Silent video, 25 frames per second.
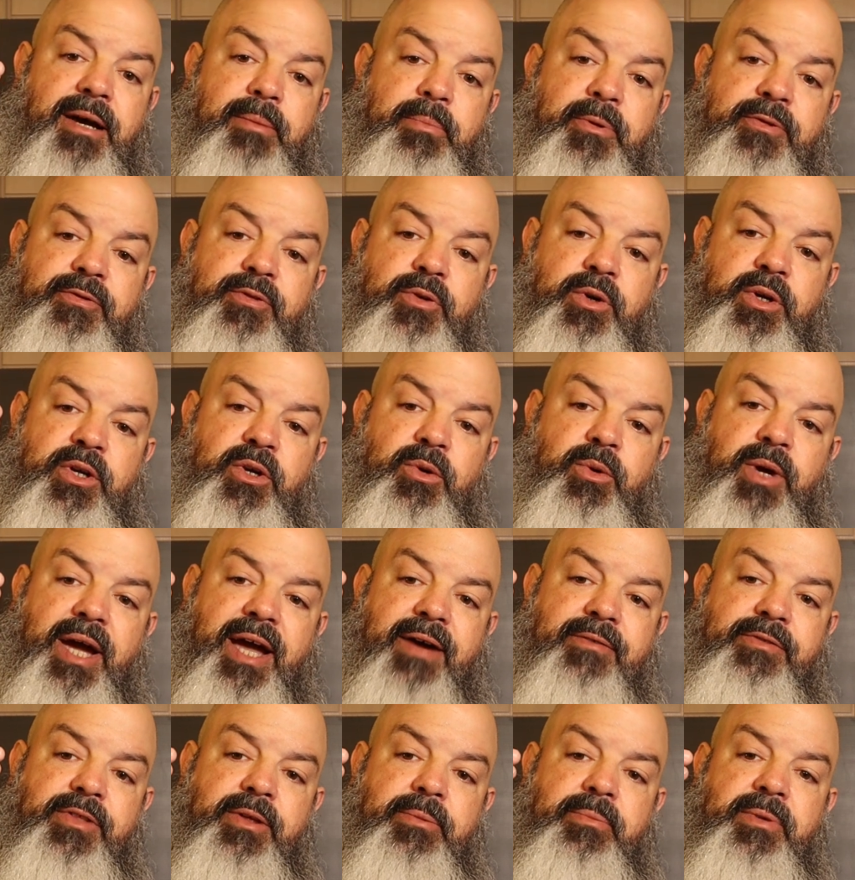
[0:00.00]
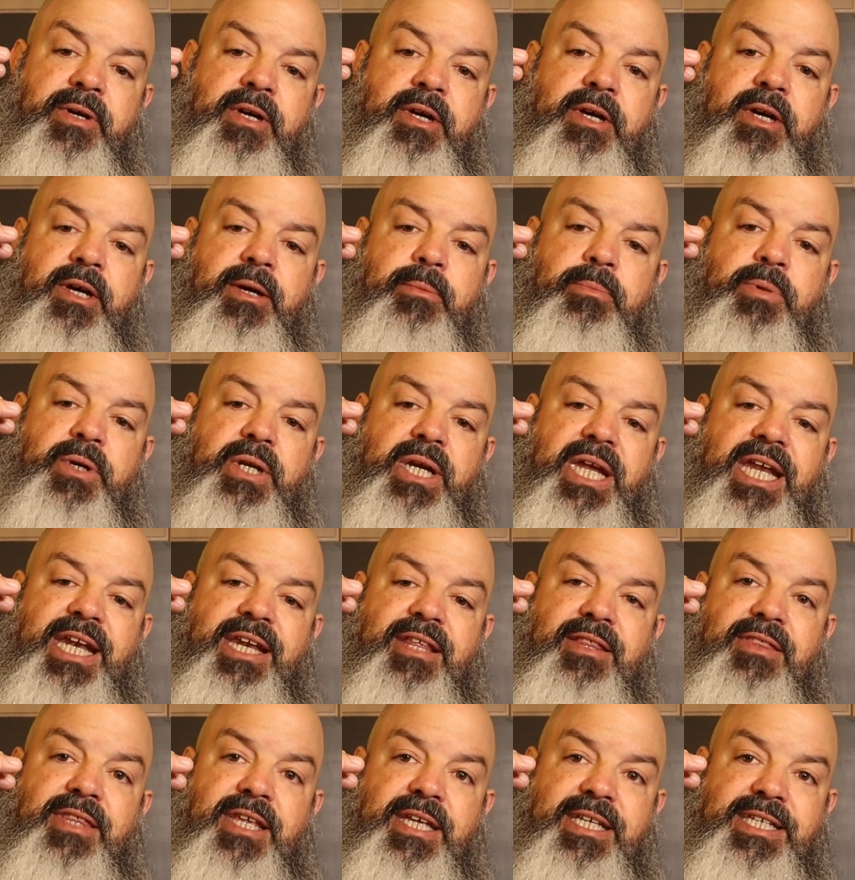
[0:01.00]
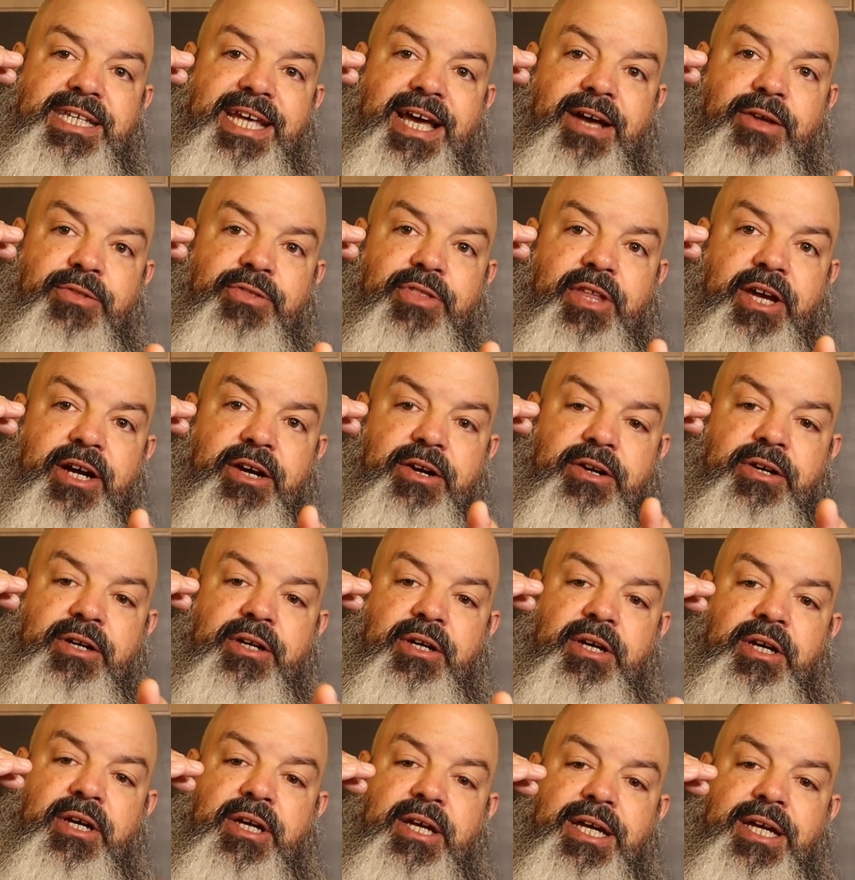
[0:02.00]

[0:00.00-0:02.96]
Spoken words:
before you have them put anything down their